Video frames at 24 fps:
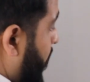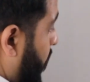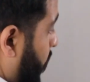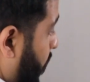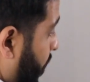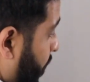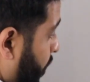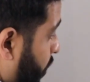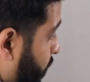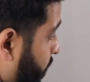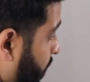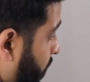
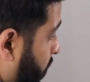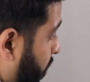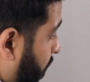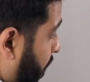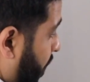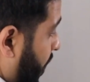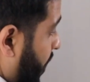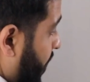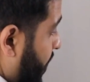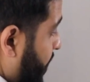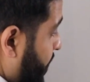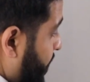1 over
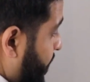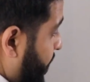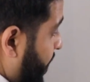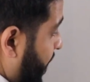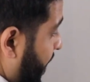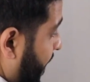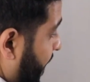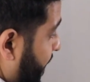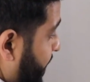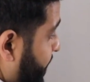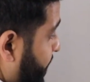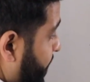what?
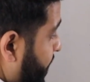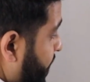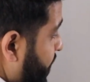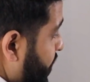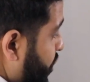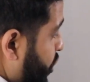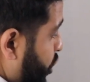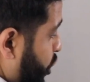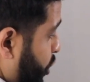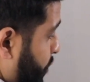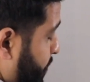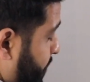5
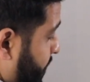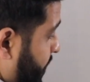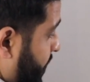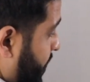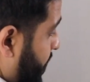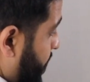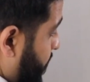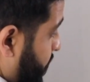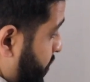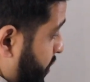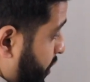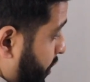cubed.
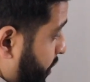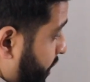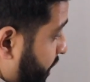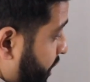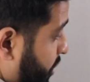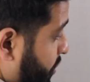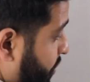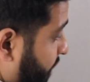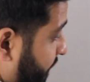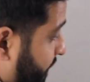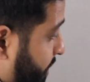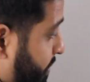We don't need
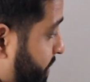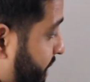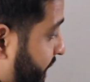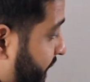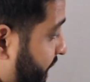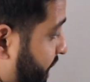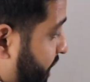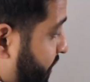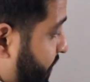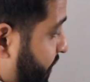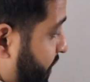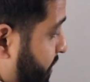to write them
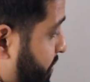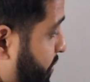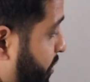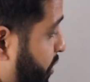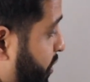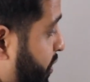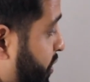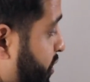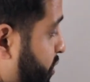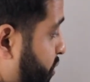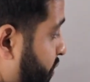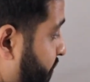negative anymore
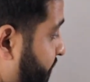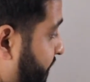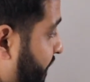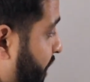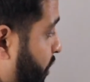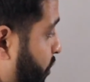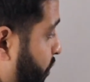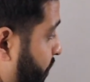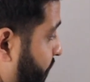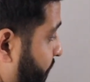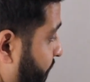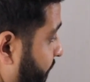because we've
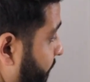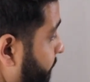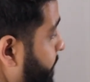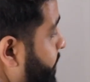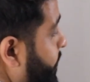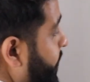dealt with it.